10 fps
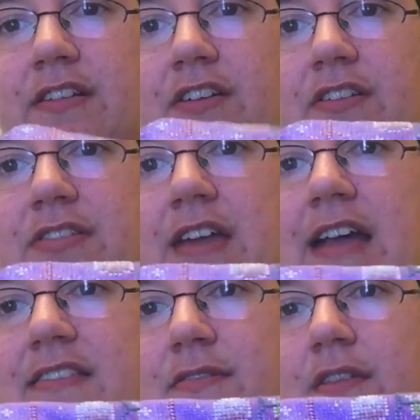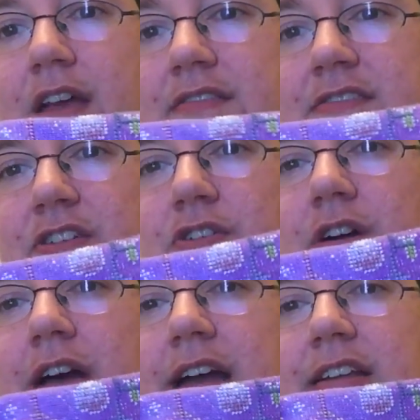tell here, that's a
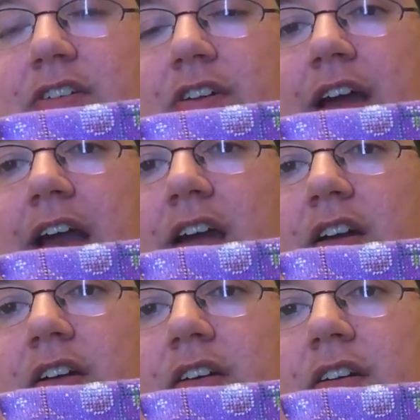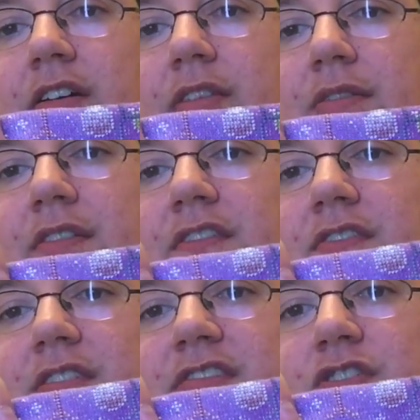silk. I did her hair, or
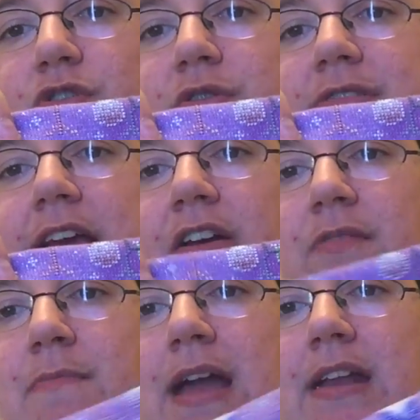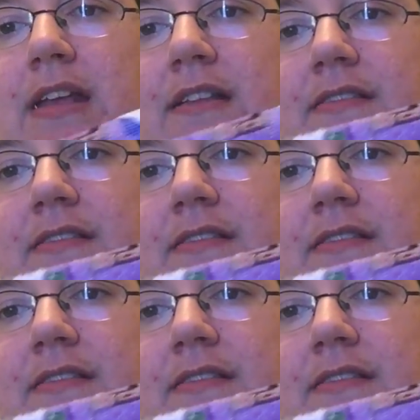this unicorn's hair and mane in a